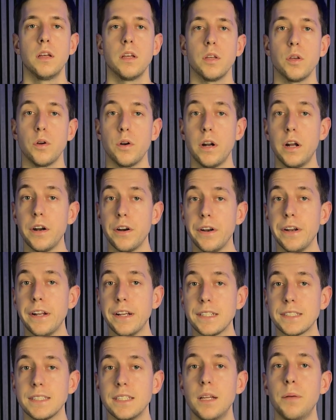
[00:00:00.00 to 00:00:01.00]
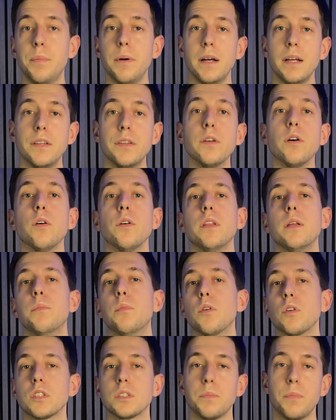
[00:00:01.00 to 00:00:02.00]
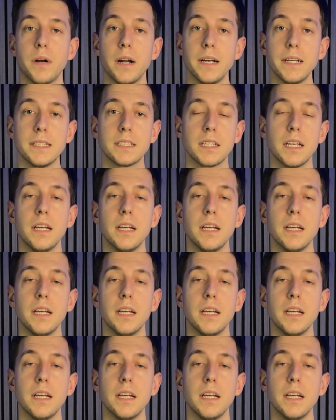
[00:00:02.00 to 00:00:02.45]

Your earnings depend on the book's price,